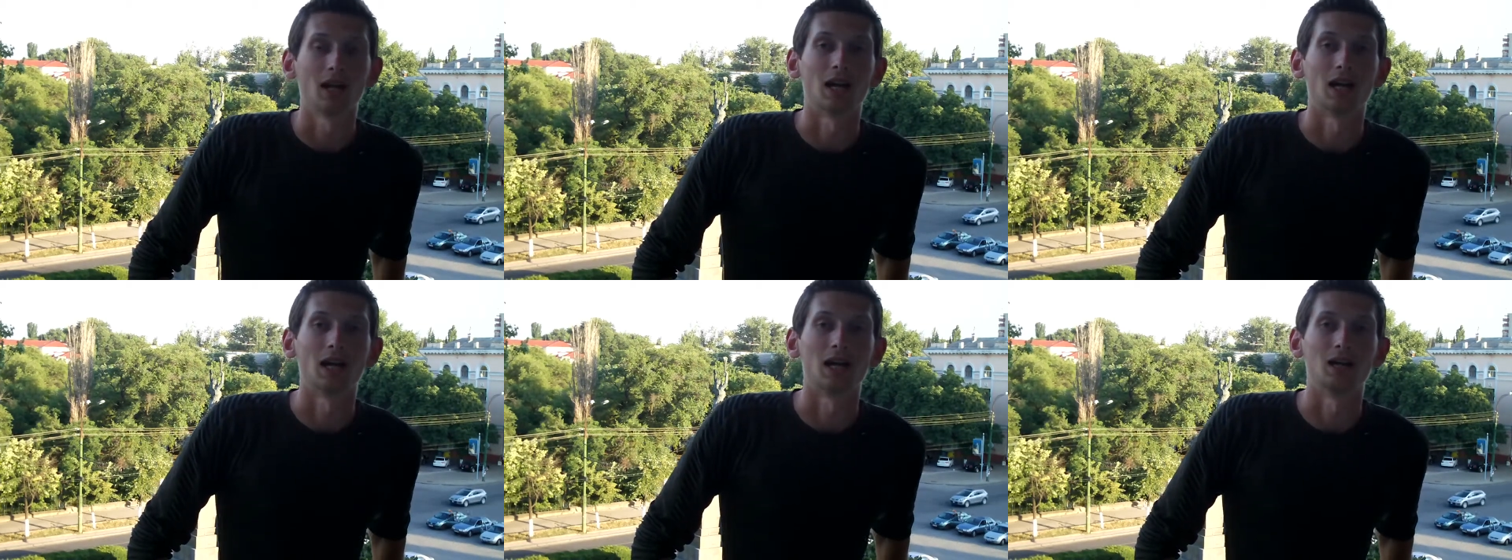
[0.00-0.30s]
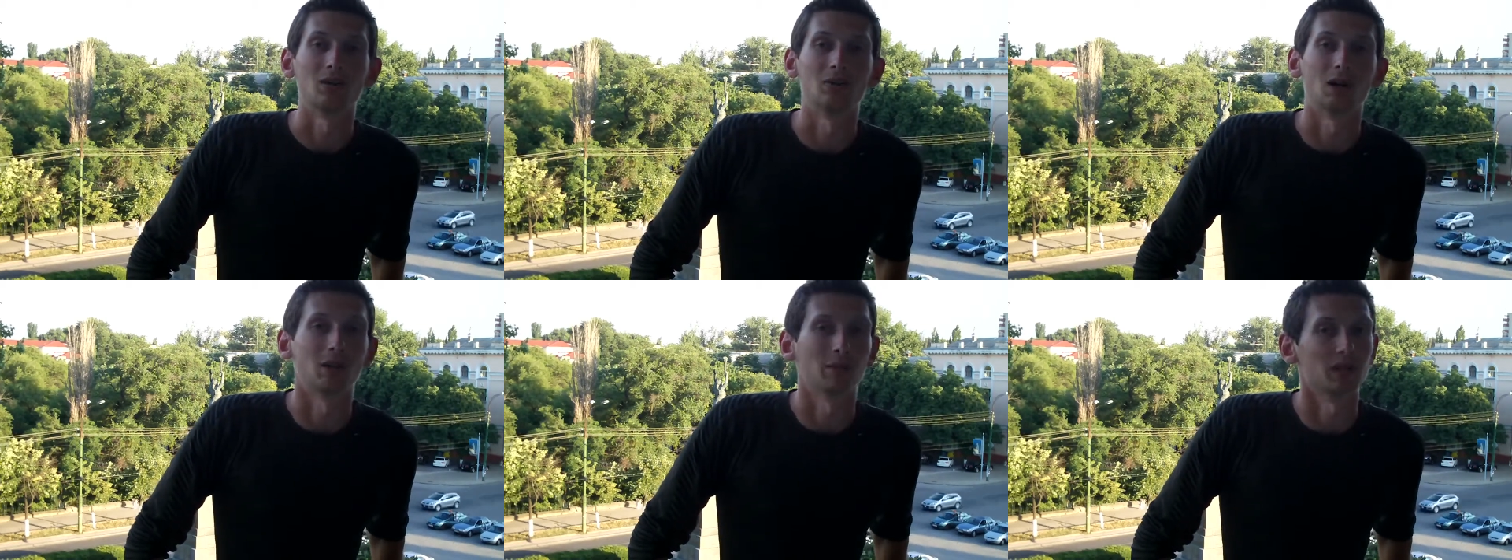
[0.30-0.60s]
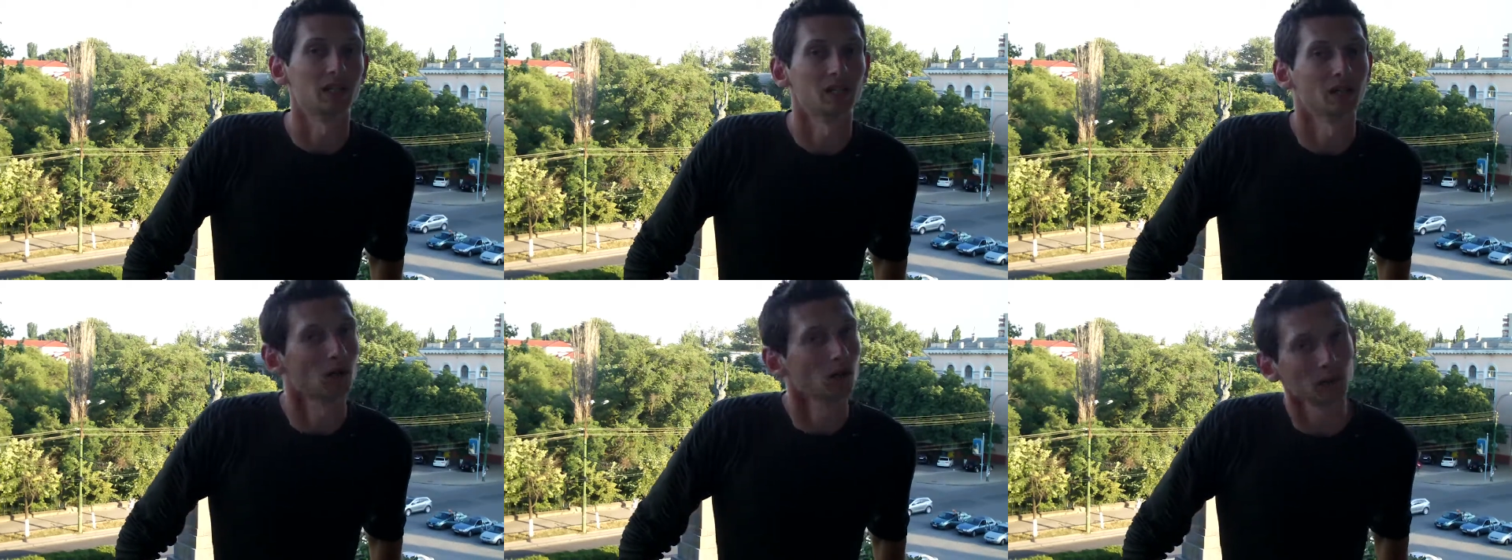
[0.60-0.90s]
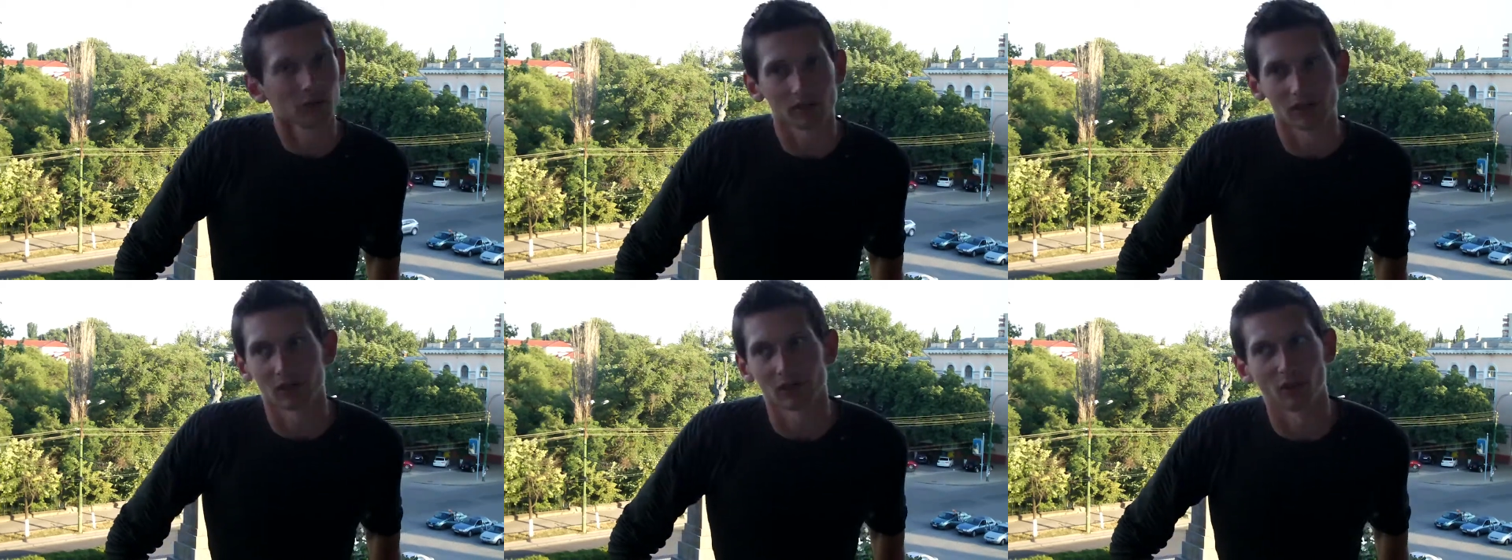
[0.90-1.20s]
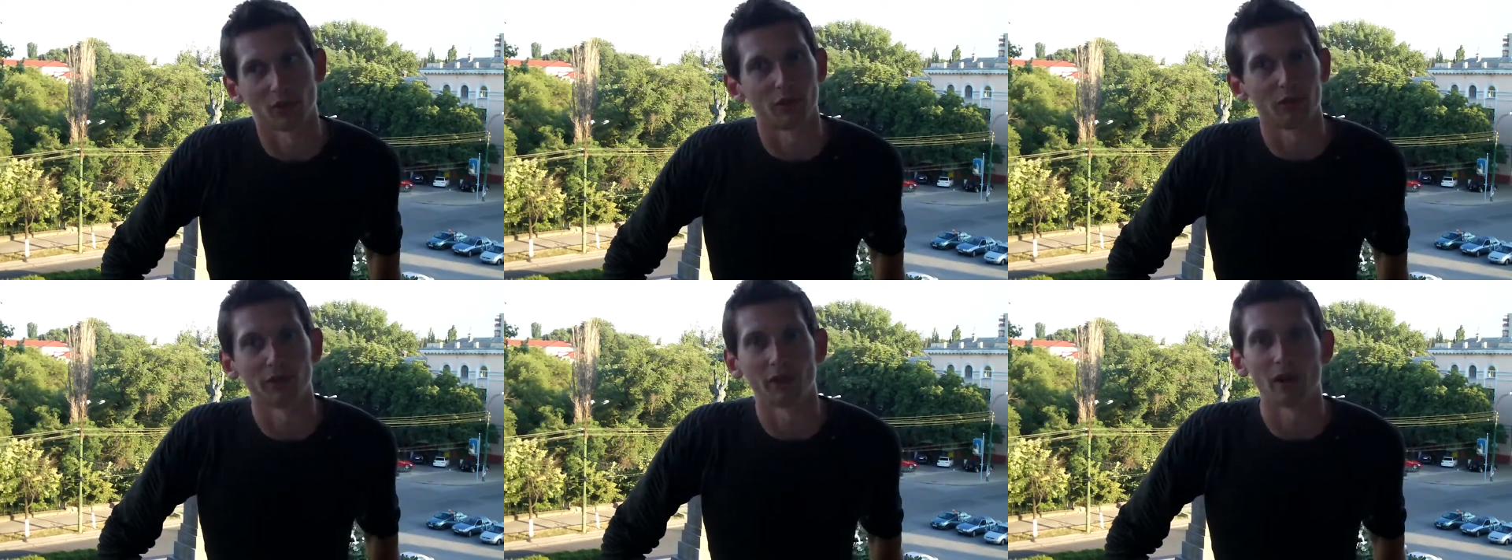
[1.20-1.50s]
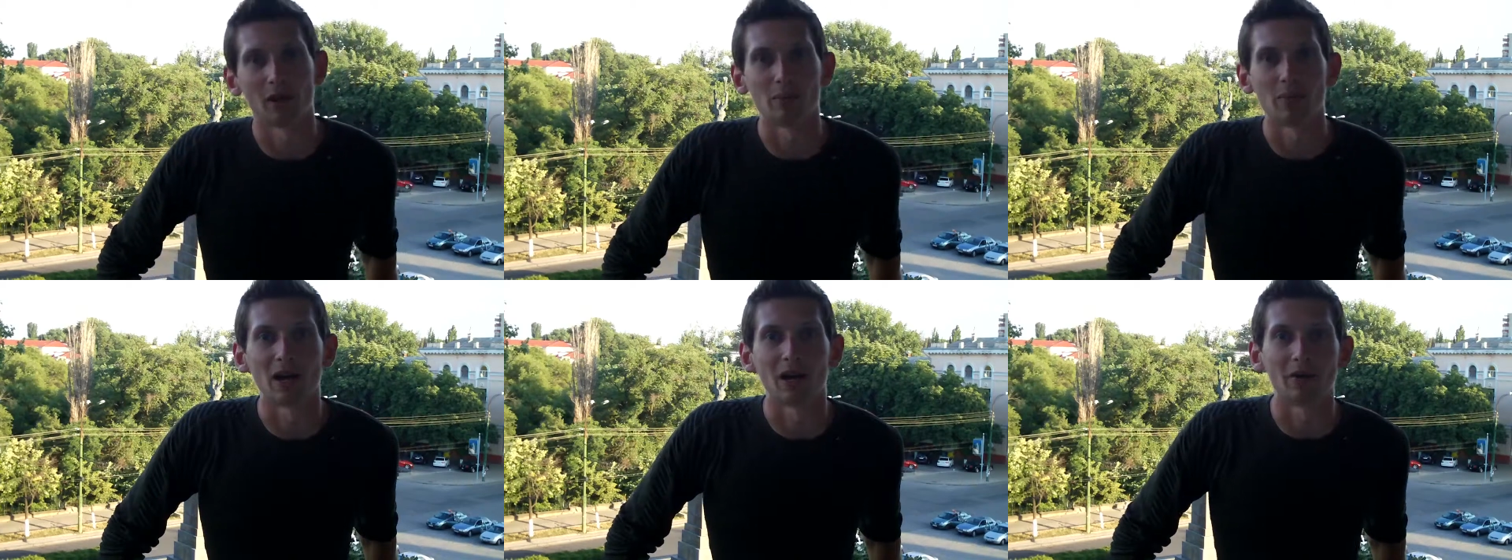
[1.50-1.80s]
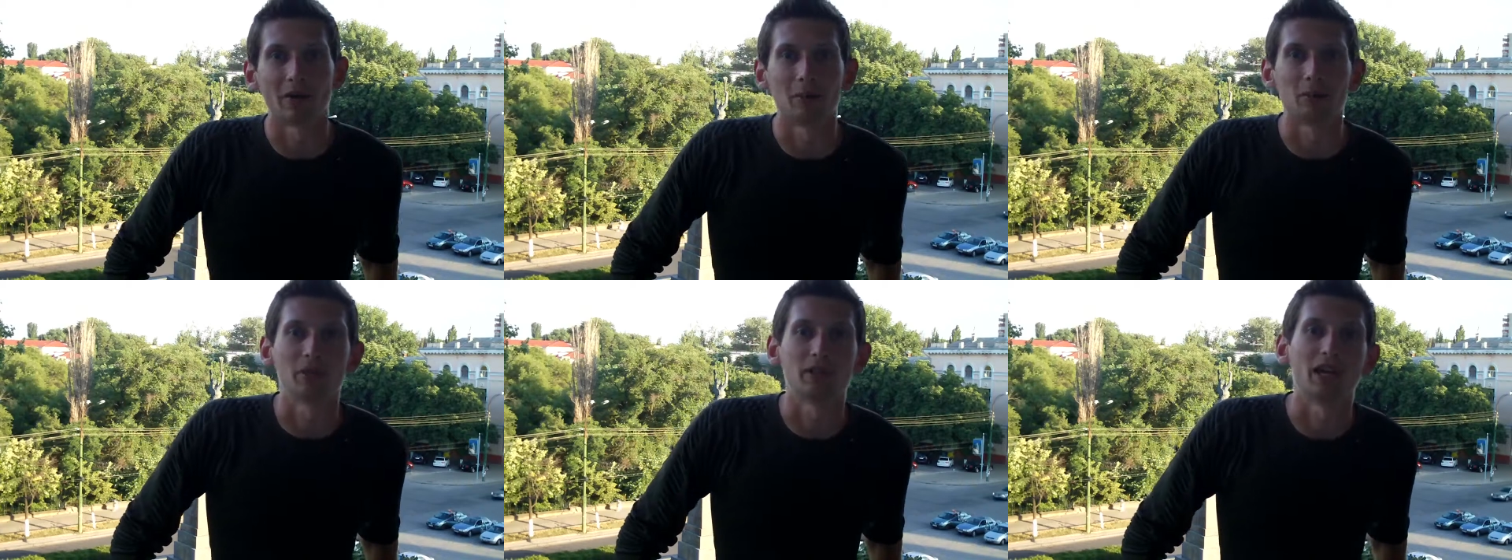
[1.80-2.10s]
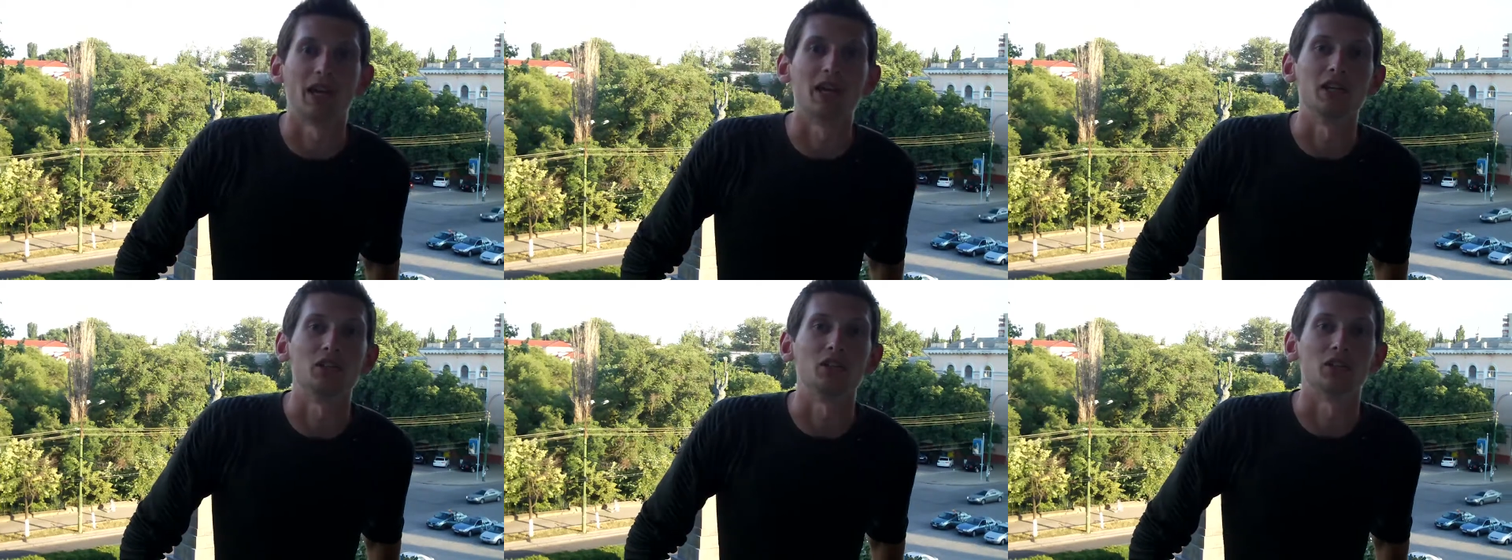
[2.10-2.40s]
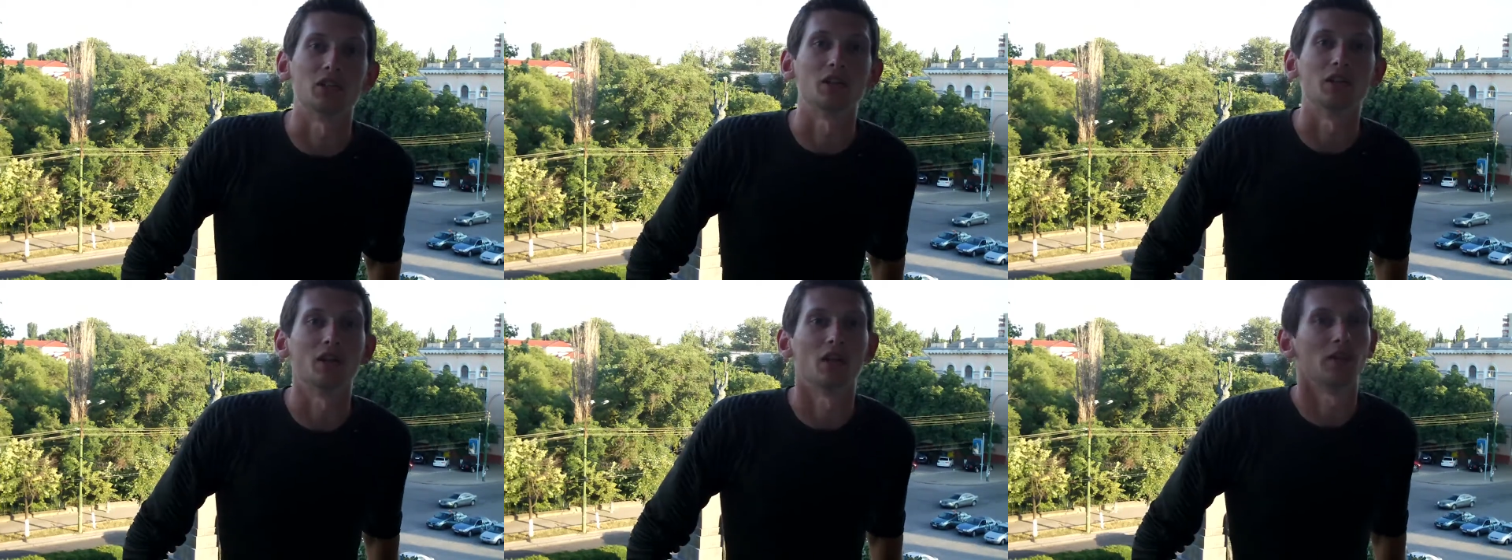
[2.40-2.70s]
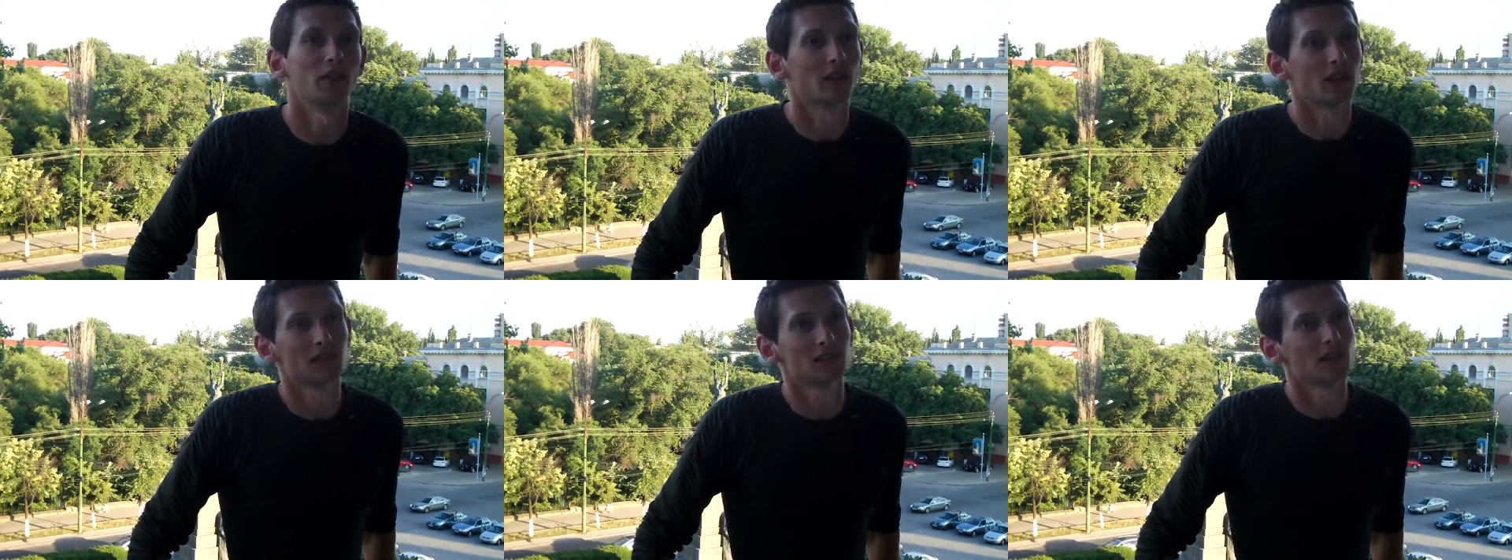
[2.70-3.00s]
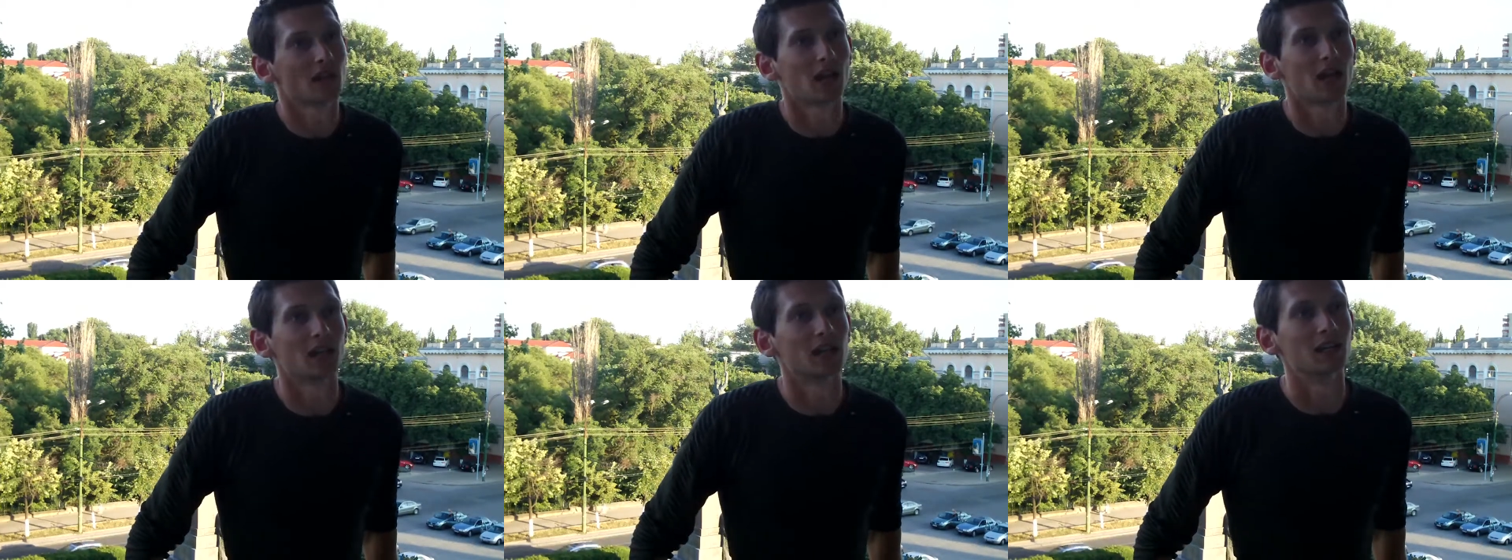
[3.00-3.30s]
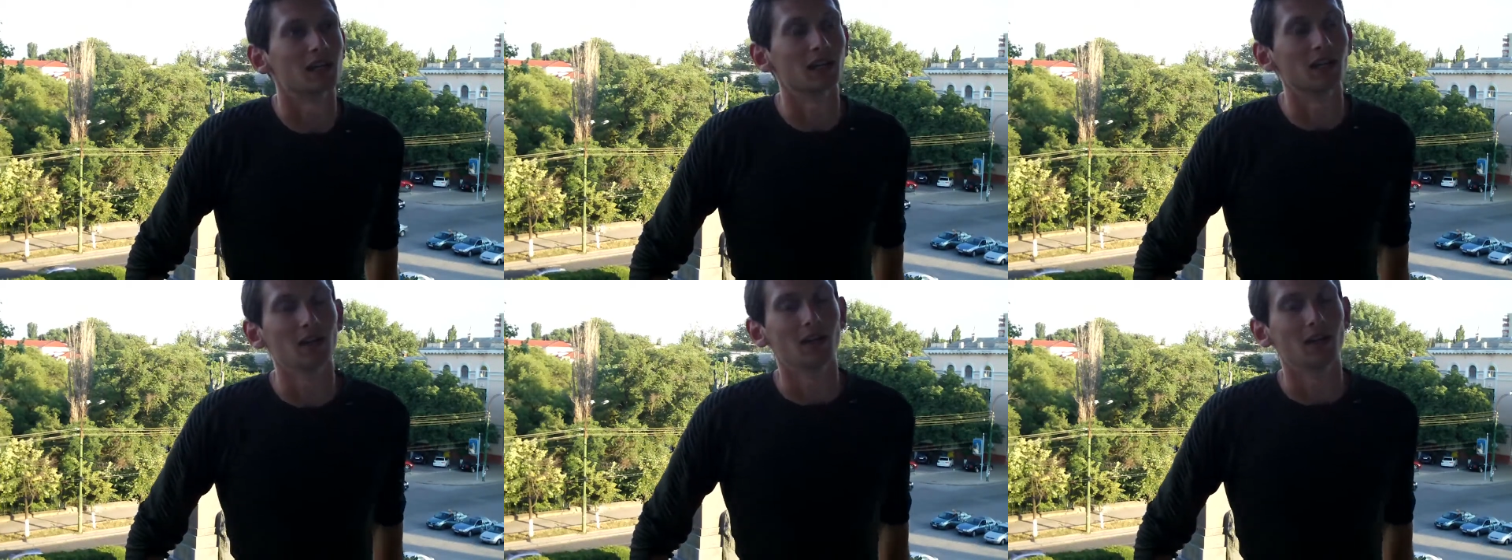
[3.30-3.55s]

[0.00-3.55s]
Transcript: I mean, obviously it's got a very bad reputation, and they say,